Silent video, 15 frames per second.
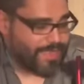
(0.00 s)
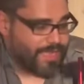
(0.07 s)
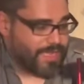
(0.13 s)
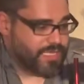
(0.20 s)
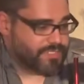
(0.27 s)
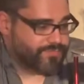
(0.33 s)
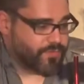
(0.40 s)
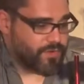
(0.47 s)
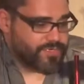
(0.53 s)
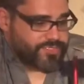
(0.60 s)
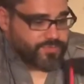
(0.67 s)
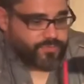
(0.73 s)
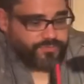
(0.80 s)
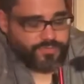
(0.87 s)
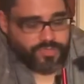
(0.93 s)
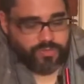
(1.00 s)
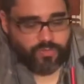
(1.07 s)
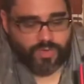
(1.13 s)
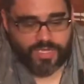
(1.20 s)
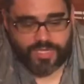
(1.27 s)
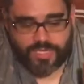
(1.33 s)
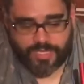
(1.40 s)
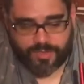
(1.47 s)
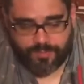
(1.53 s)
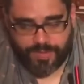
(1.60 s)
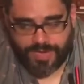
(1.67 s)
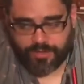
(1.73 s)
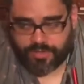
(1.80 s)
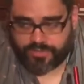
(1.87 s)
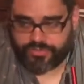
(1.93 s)
as far as the review, what can you
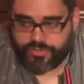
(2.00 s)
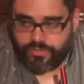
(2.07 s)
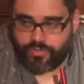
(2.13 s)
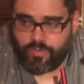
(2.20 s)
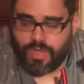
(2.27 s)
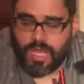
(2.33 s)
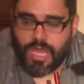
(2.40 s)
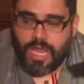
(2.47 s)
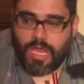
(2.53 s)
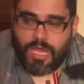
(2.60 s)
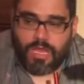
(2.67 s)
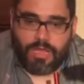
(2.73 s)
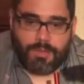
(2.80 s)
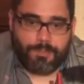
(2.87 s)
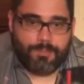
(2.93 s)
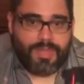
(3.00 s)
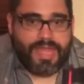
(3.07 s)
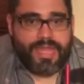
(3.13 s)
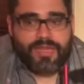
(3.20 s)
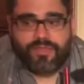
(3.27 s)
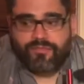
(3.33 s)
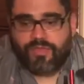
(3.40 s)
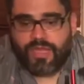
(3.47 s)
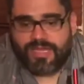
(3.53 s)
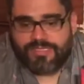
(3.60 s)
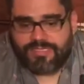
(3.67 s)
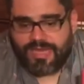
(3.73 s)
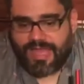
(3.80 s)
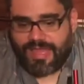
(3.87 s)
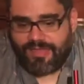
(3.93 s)
compare it to? Any of you guys
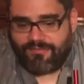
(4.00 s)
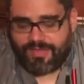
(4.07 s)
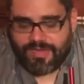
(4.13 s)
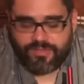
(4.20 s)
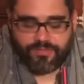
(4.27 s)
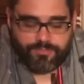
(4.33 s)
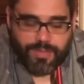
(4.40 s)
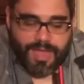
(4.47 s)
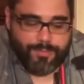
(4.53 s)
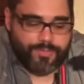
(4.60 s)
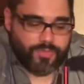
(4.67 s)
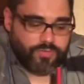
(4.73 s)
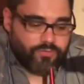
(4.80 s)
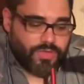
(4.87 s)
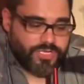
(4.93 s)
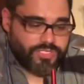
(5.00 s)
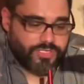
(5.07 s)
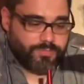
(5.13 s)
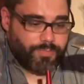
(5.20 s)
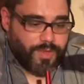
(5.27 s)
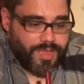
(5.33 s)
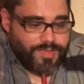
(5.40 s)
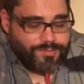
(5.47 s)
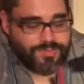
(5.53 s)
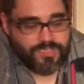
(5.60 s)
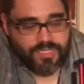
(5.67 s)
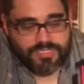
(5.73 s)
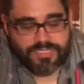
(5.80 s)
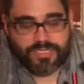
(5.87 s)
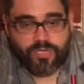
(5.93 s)
that have any of the popular Russian pipes,
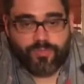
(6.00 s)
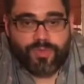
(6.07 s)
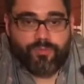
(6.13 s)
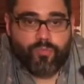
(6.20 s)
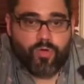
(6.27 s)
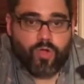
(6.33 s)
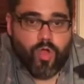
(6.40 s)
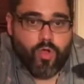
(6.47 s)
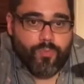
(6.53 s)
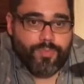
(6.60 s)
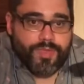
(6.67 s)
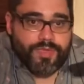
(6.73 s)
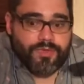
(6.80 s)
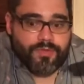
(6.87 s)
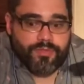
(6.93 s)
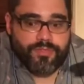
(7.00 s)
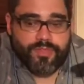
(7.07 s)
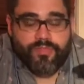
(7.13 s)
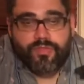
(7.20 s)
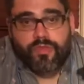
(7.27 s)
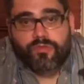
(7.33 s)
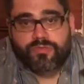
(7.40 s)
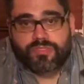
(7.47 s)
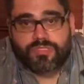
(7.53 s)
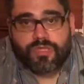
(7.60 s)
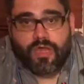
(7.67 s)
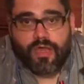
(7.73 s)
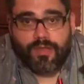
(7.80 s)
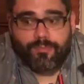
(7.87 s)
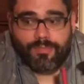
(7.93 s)
it's a little bit more open than those.
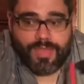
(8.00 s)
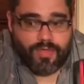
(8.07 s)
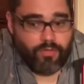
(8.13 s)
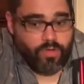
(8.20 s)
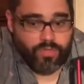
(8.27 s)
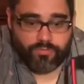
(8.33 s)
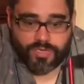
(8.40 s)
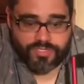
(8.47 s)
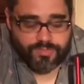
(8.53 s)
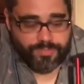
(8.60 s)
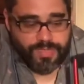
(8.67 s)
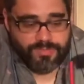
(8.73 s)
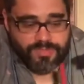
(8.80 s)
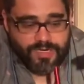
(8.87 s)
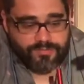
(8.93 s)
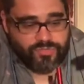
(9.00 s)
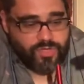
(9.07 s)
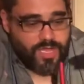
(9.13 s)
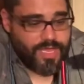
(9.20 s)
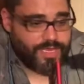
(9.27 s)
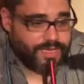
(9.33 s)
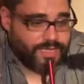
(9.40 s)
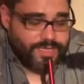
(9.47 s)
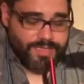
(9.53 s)
All the Russian pipes that I've tried